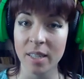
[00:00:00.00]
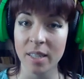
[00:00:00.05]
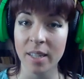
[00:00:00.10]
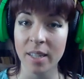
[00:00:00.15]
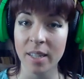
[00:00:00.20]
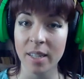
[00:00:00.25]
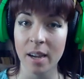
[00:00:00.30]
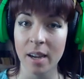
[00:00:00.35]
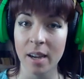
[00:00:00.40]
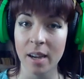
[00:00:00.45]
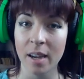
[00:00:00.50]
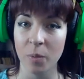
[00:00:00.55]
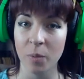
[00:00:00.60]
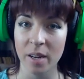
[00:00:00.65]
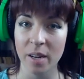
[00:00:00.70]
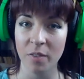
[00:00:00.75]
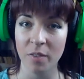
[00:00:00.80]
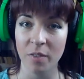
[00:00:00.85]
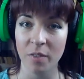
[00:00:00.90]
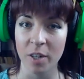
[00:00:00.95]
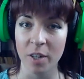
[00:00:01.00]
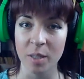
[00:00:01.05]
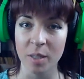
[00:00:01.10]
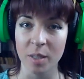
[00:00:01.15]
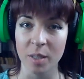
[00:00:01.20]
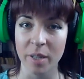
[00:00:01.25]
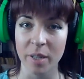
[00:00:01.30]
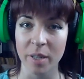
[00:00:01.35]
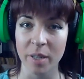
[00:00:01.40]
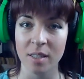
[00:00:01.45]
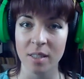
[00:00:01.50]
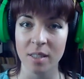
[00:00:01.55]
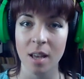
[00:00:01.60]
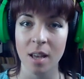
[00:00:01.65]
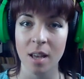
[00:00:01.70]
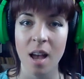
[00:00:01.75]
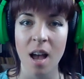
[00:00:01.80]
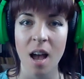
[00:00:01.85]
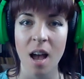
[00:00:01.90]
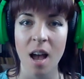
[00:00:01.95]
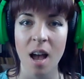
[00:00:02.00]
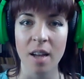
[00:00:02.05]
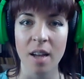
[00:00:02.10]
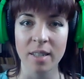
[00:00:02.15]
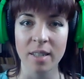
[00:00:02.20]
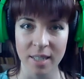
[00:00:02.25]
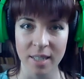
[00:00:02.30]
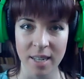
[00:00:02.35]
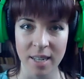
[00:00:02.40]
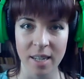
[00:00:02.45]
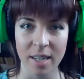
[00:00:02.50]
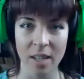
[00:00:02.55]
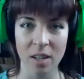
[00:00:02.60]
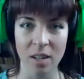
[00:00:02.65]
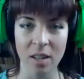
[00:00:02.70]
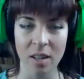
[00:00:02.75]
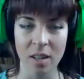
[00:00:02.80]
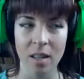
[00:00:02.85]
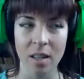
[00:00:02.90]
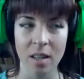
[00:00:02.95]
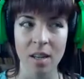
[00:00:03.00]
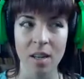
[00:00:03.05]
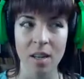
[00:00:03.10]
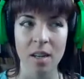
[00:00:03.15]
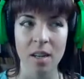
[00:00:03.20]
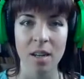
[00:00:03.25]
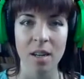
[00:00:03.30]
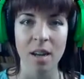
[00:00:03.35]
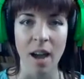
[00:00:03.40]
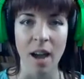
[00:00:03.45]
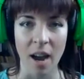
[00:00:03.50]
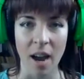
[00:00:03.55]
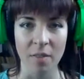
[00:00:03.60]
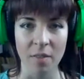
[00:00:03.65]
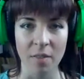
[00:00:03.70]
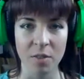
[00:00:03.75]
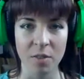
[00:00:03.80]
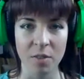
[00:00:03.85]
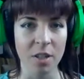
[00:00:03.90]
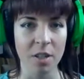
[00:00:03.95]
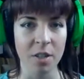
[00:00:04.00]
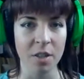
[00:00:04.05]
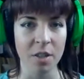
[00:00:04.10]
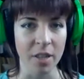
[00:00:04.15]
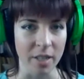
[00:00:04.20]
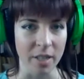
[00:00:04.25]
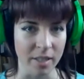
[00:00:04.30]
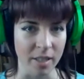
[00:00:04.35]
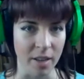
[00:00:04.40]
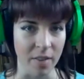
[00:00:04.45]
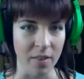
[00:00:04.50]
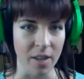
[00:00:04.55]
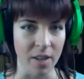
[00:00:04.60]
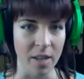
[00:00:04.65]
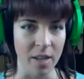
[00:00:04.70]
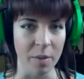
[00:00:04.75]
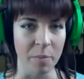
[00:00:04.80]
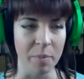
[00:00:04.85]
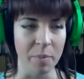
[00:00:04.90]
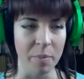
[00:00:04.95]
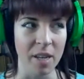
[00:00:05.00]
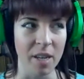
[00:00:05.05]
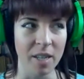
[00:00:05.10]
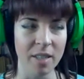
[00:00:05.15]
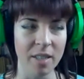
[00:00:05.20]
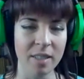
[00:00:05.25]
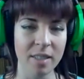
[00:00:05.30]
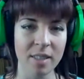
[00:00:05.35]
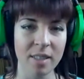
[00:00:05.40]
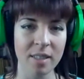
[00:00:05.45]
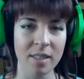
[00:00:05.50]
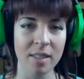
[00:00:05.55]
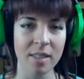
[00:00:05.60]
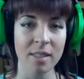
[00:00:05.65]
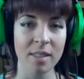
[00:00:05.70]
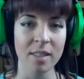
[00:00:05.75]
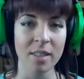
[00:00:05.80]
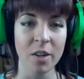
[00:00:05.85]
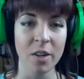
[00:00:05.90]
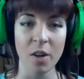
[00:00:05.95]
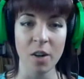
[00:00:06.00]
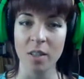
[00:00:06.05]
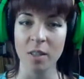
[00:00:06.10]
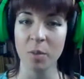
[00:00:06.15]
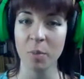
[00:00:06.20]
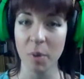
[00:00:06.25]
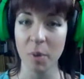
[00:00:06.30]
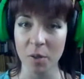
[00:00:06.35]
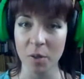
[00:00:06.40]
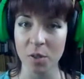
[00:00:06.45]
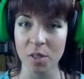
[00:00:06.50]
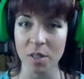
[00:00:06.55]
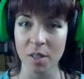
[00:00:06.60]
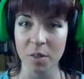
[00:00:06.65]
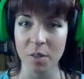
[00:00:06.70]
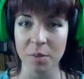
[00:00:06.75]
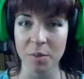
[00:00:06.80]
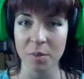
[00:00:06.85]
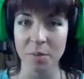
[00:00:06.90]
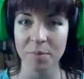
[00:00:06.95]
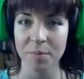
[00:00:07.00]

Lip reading: get ready for Christmas until after Thanksgiving because you're not supposed to.